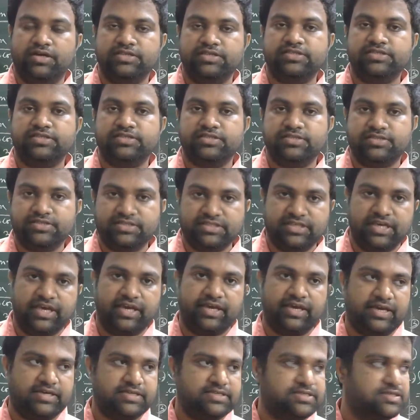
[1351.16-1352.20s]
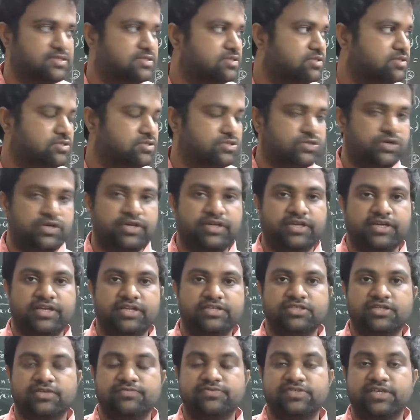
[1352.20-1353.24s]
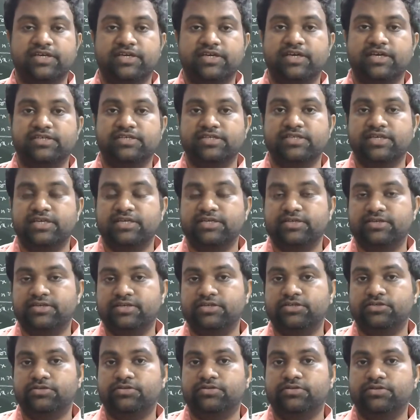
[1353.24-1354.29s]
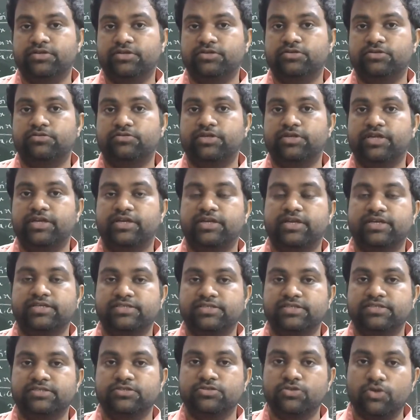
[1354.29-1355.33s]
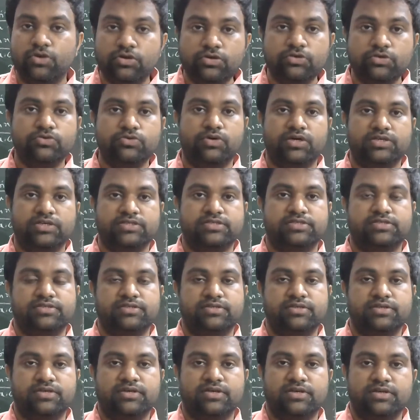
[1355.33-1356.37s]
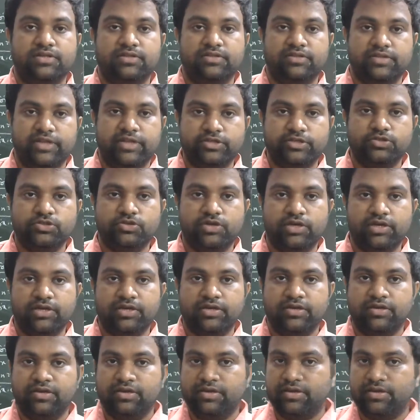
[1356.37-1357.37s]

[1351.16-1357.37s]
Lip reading: is sec x. So integration of sec x and into 10x is known to us. That's why